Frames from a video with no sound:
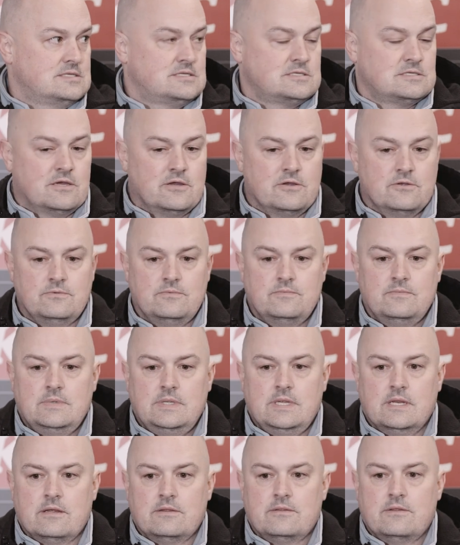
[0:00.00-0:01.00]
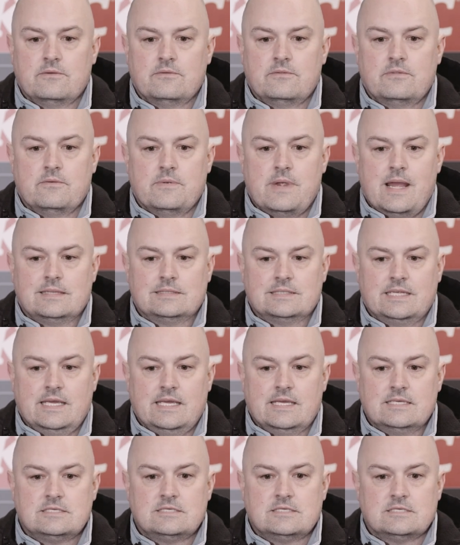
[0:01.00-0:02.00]
So, the
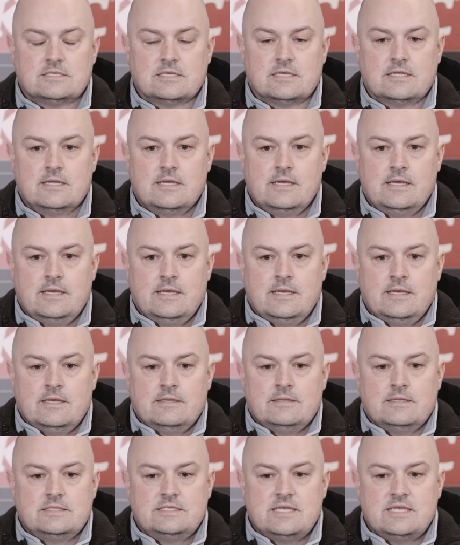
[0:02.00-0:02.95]
reality is that the